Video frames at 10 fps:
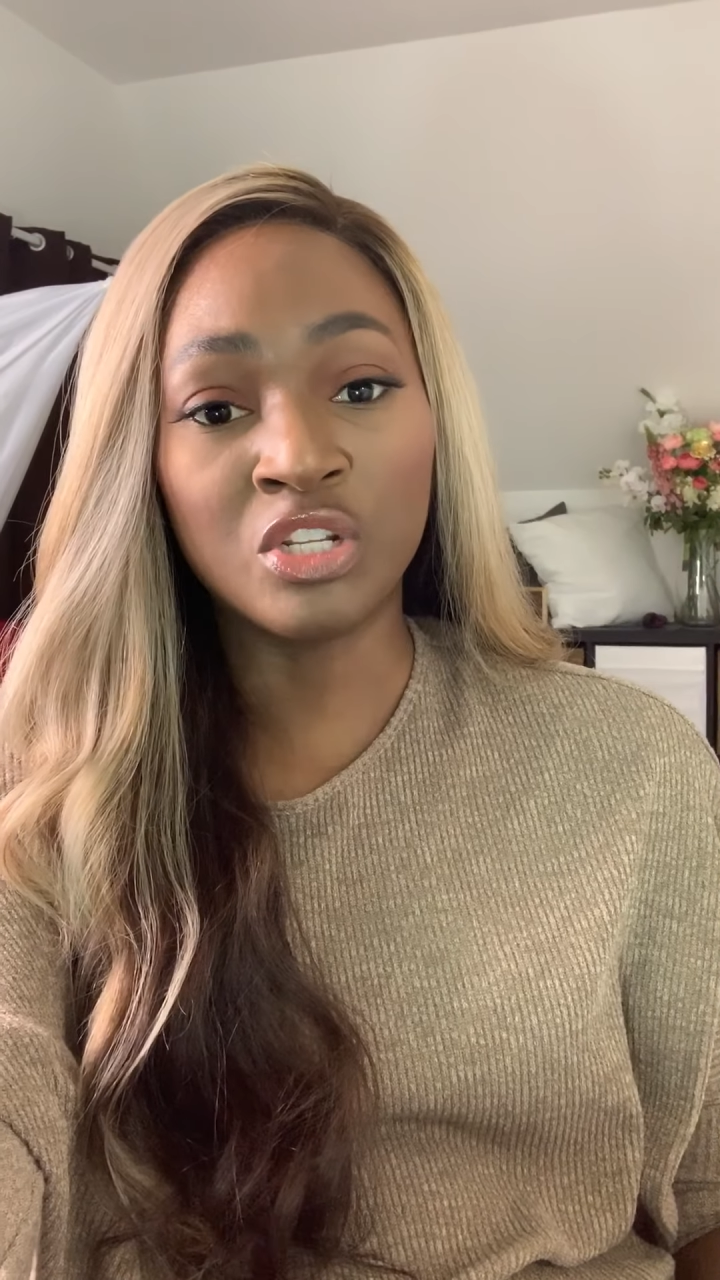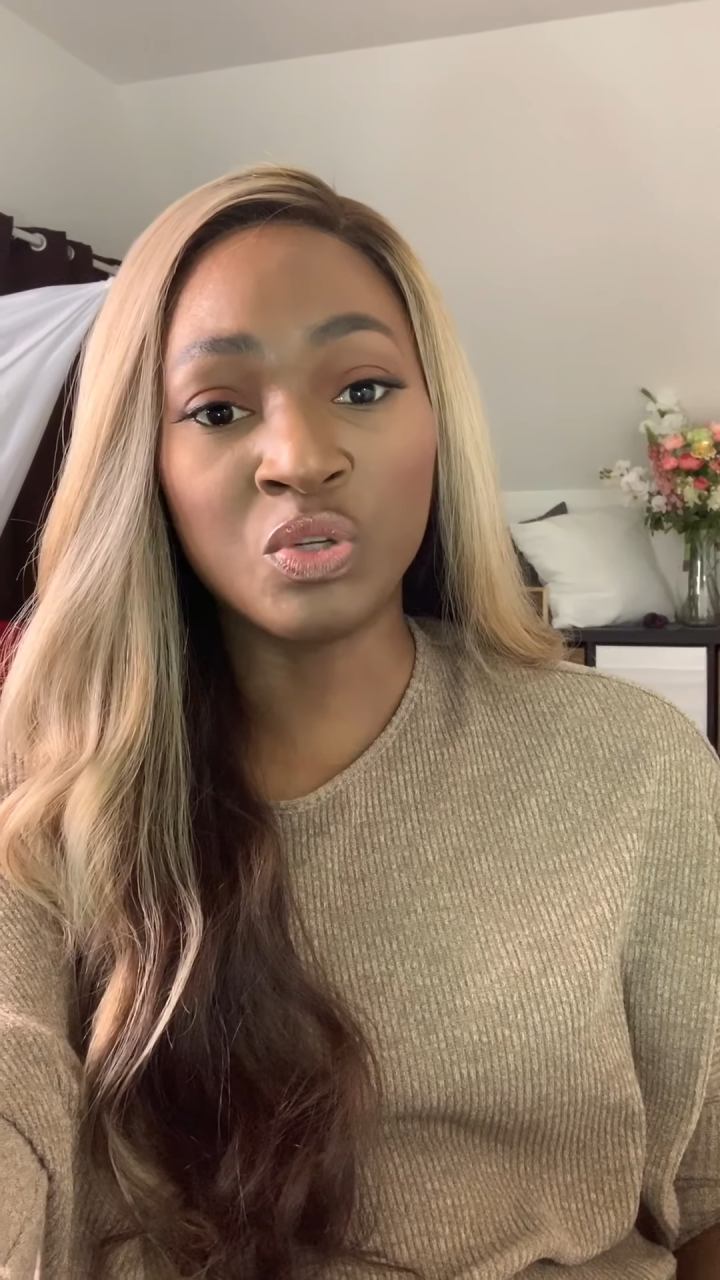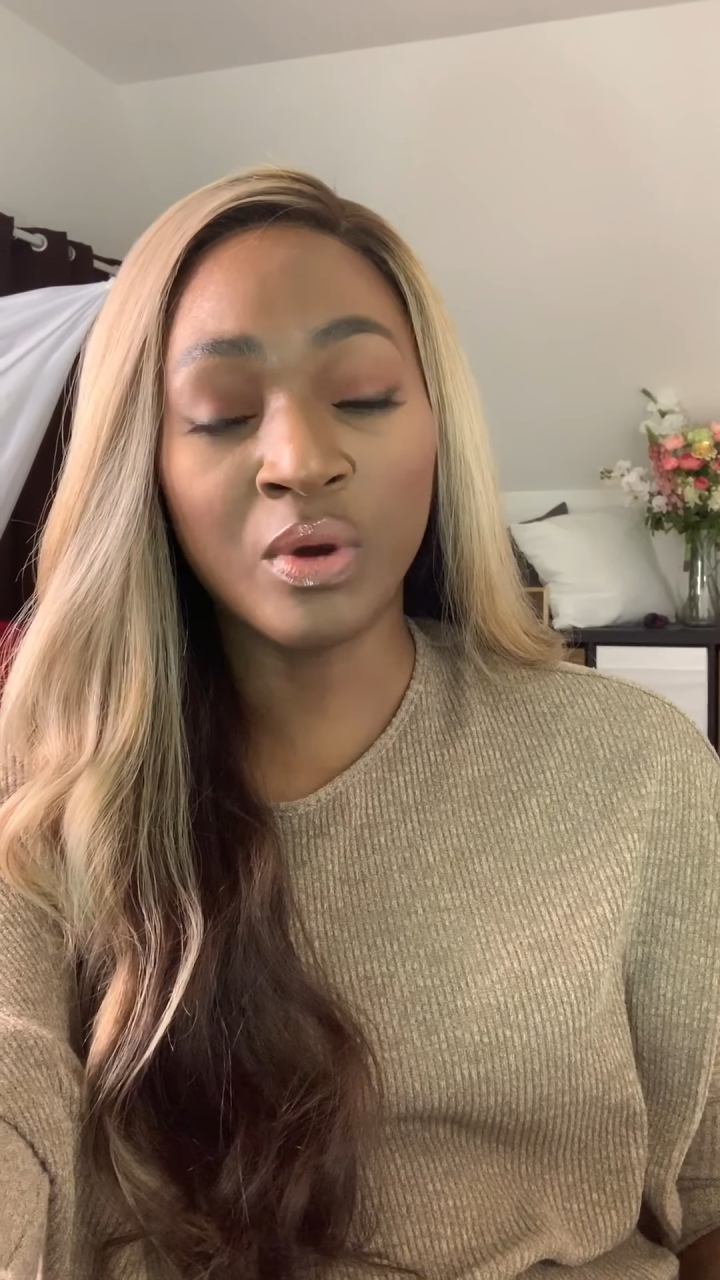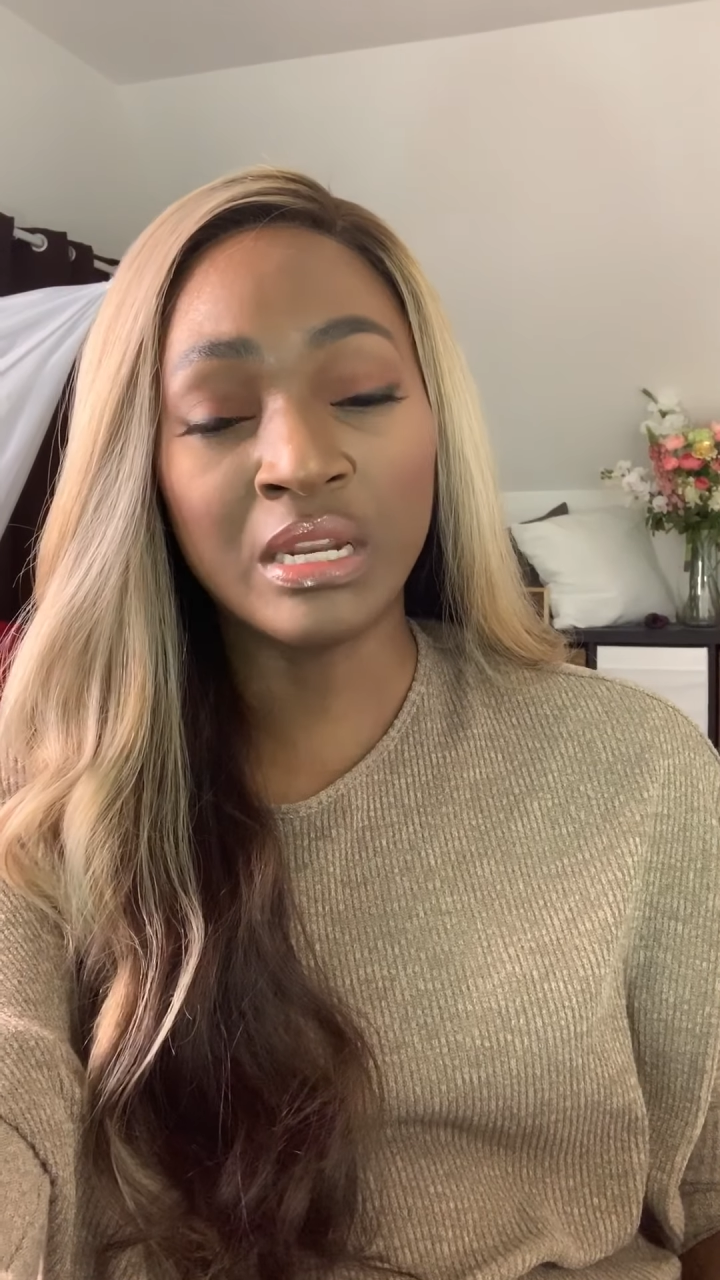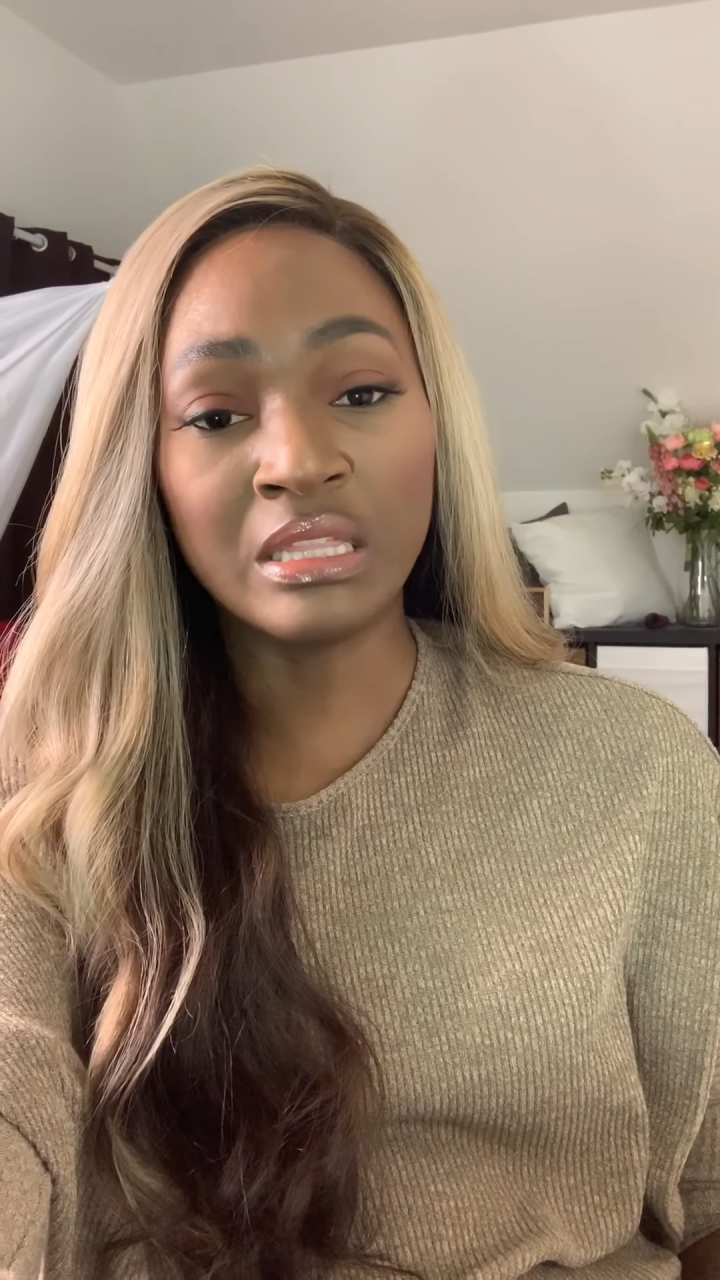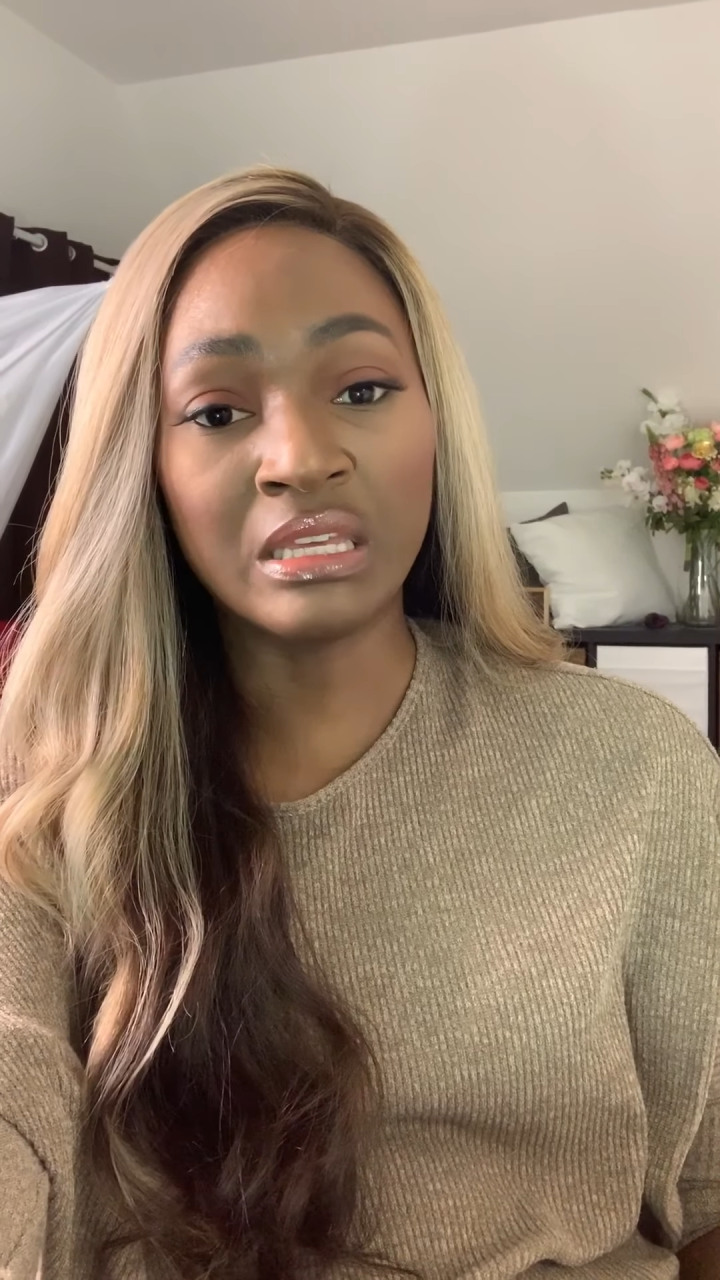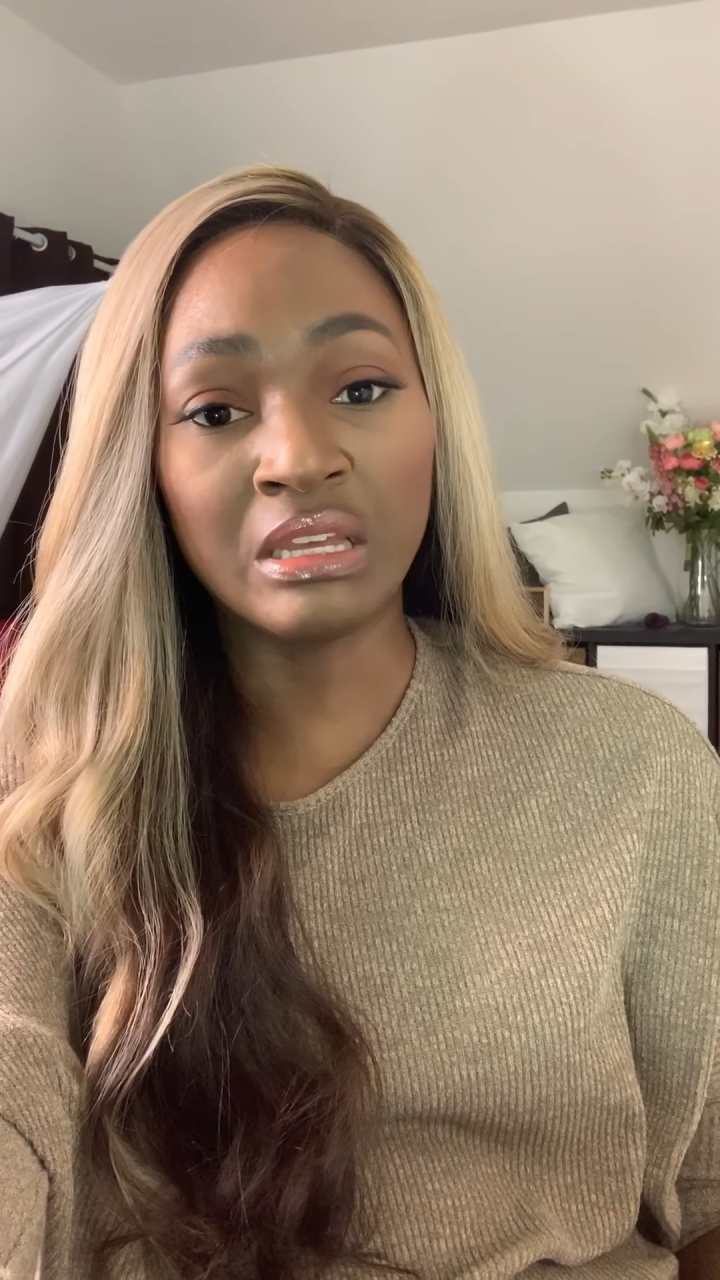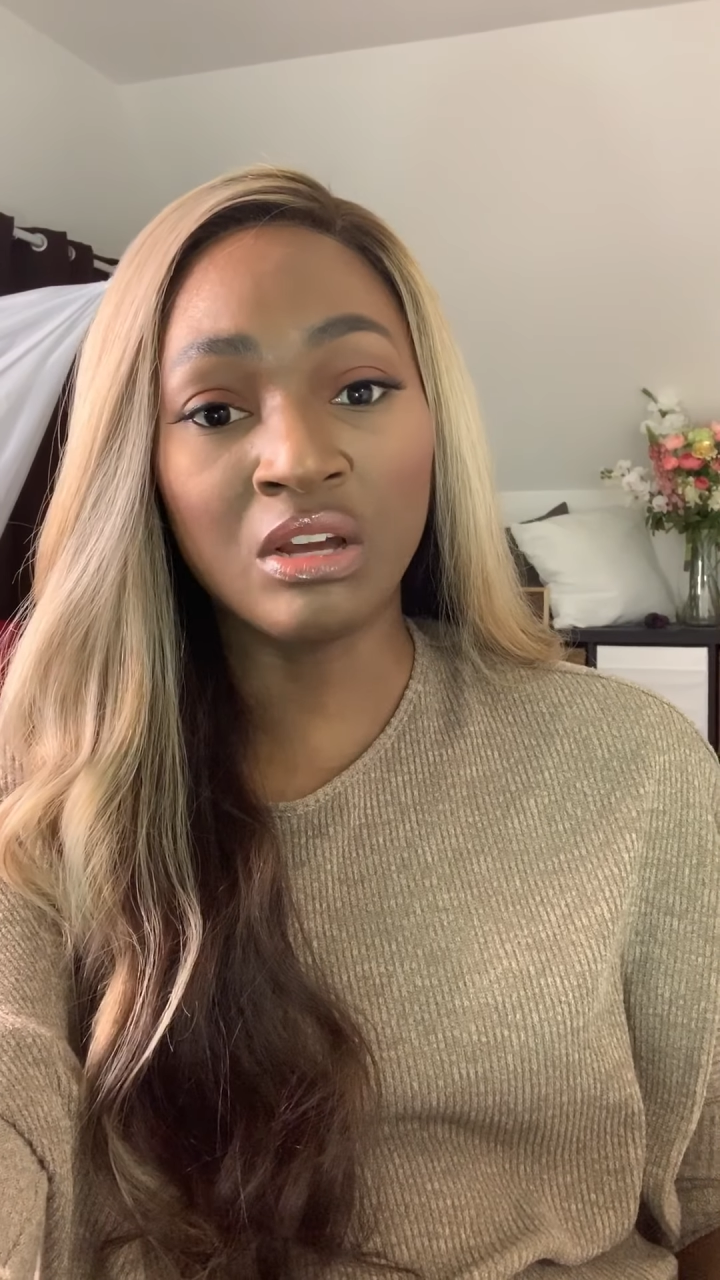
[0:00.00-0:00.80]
to do anything